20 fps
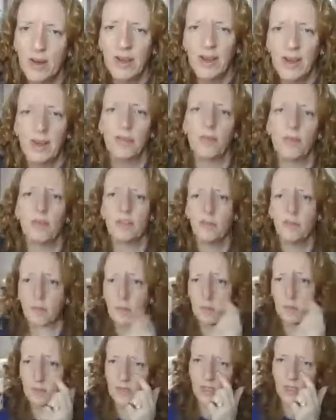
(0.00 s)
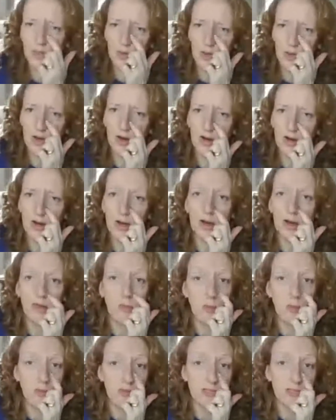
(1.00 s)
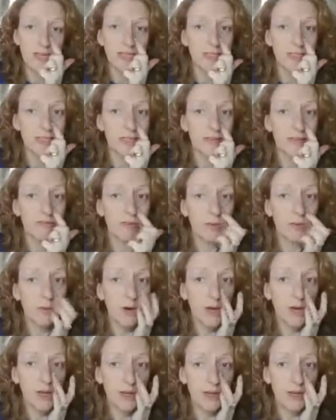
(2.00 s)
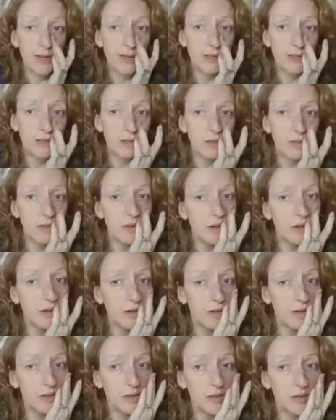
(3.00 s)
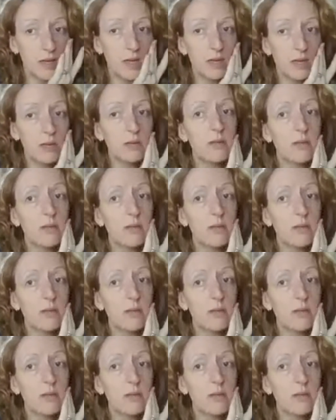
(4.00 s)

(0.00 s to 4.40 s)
Yeah, I thought it was something to do with your heart. Oh, they put a stents in if required and date it. All right, okay.